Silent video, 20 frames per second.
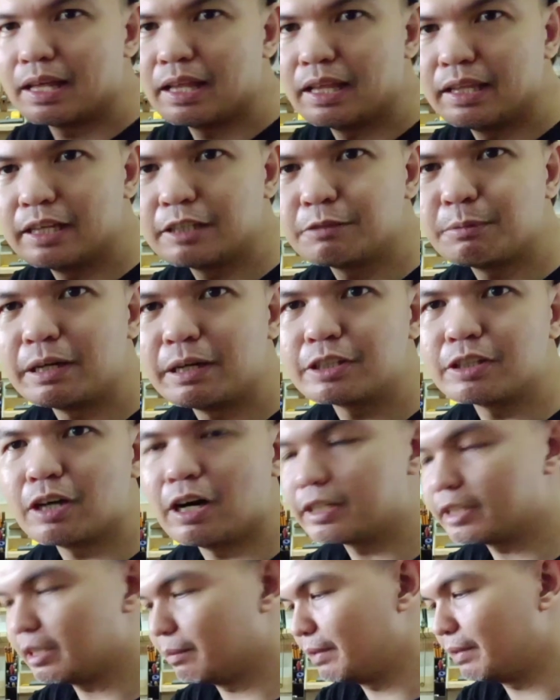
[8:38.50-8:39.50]
this one is
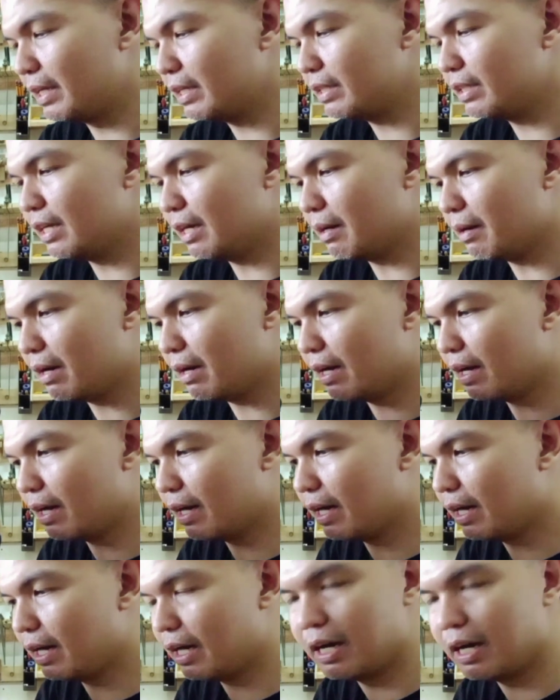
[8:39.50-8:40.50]
awesome. This is
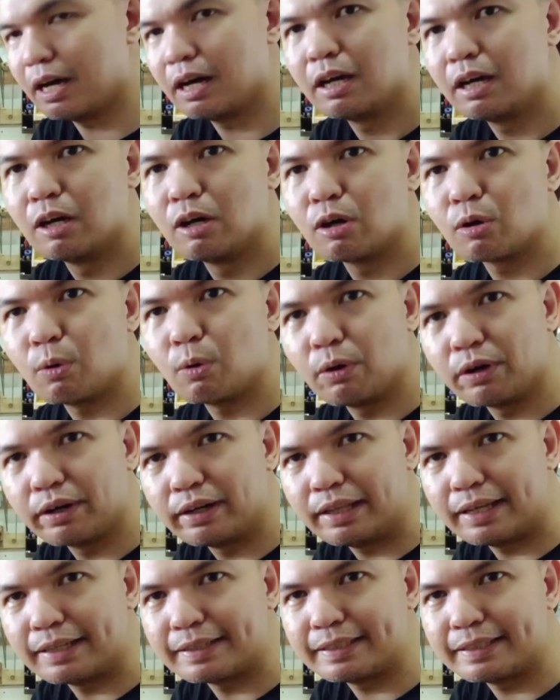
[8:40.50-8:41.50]
the
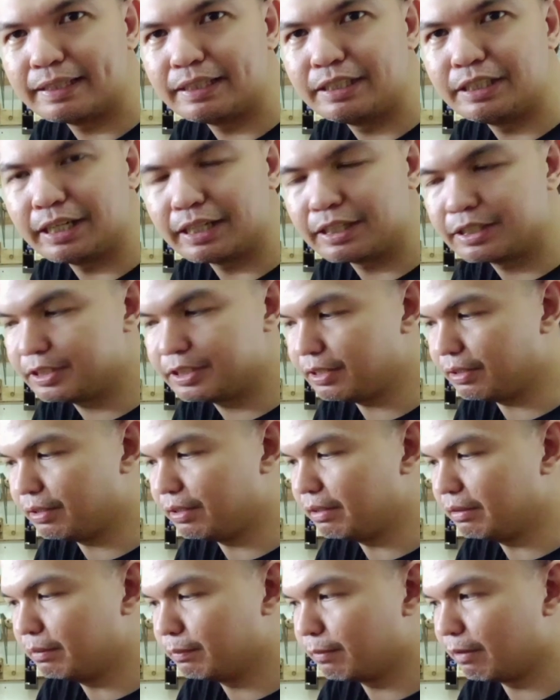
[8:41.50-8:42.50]
Cordless
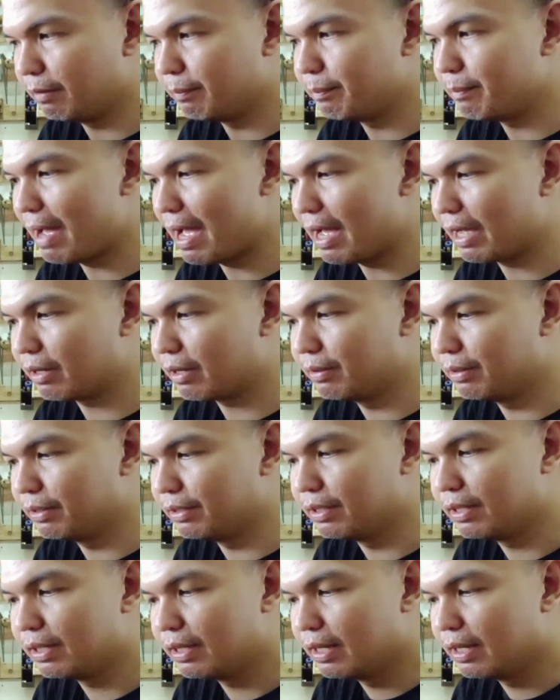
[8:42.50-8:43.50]
Jigsaw from Banggood.
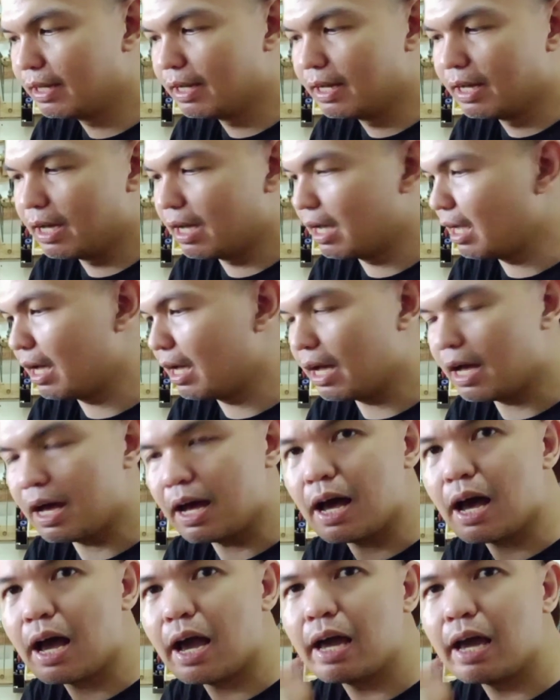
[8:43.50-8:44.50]

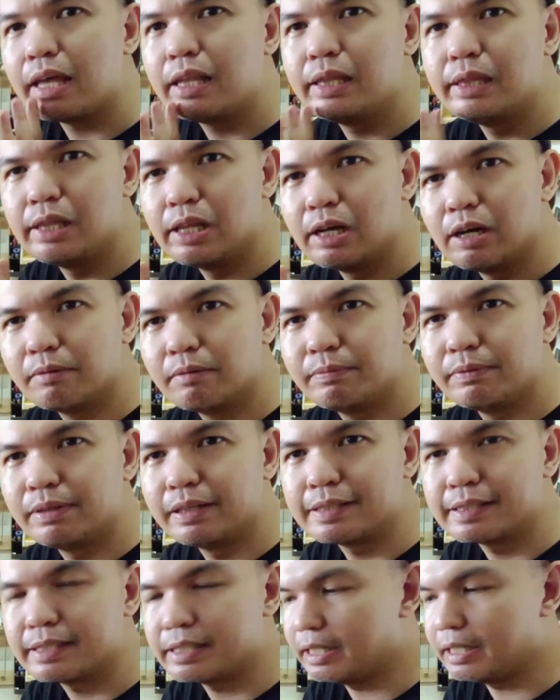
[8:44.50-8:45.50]
I love
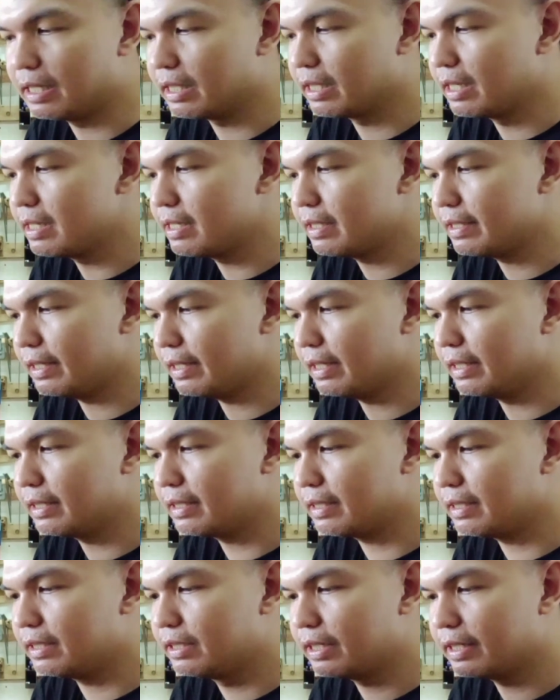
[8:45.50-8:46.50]
this thing. This
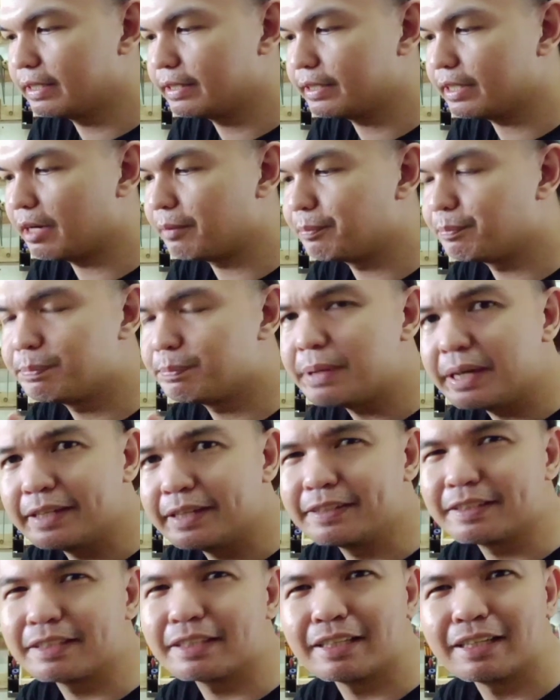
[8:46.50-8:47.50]
is just a
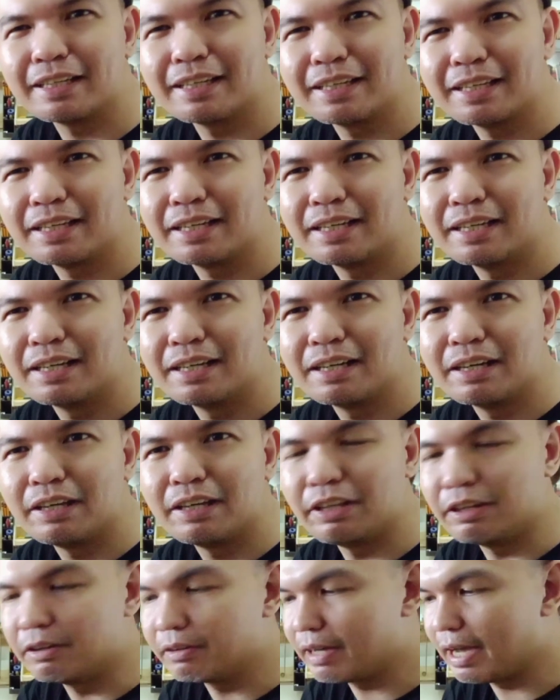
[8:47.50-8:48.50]
beast.
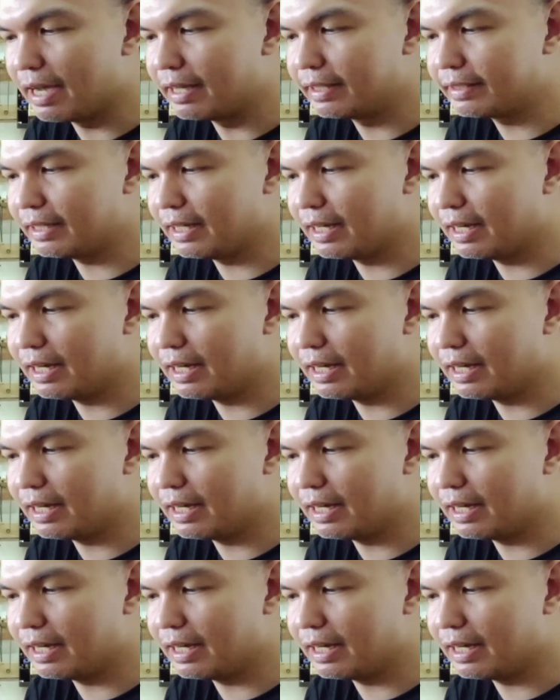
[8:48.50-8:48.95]
You know, guys,